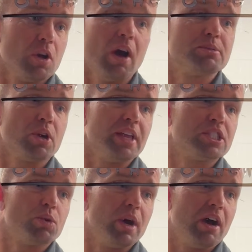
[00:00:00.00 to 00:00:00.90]
I'm sorry,
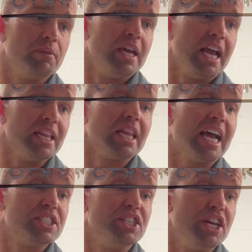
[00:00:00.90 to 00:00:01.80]
that's 12. In the
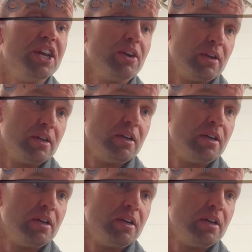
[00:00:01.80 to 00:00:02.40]
last year.